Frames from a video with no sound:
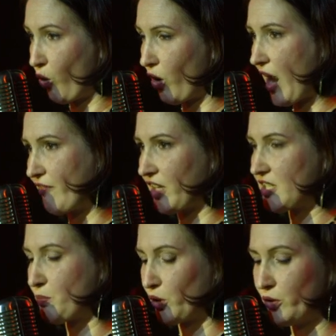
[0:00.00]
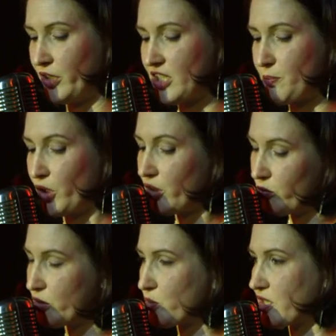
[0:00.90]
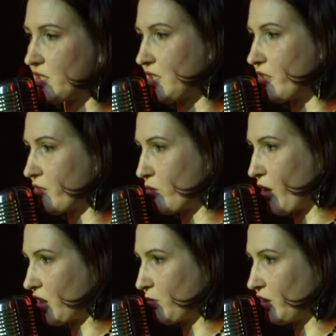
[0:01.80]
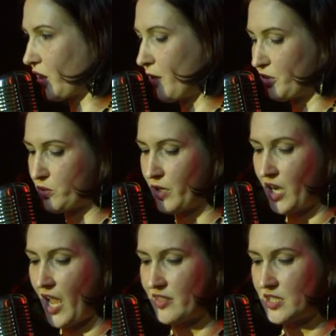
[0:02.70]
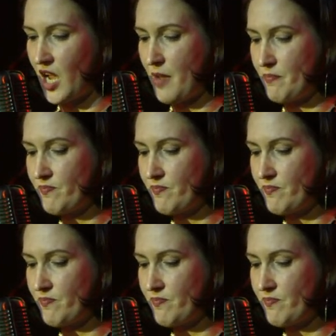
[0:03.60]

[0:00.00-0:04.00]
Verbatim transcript: or having his balloon explode, which was considered a remarkable accomplishment at the time.